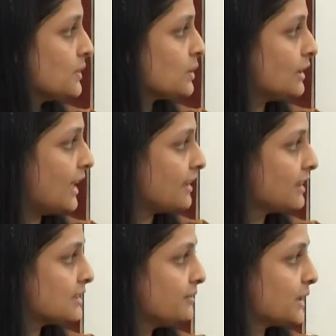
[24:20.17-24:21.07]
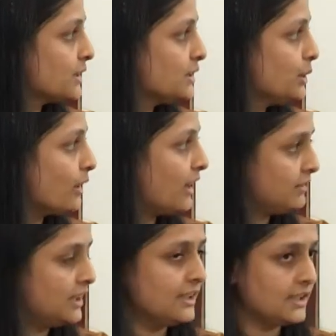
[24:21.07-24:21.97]
So that is because you
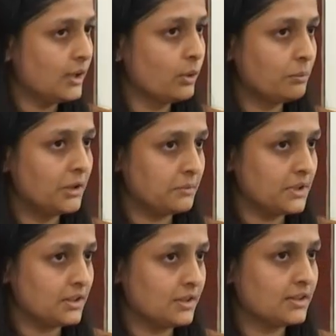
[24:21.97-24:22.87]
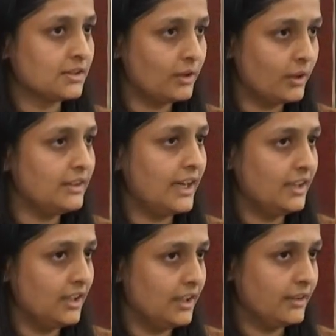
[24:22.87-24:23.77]
have the execute permissions on
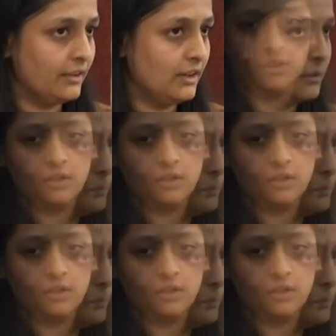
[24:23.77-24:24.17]
that directory.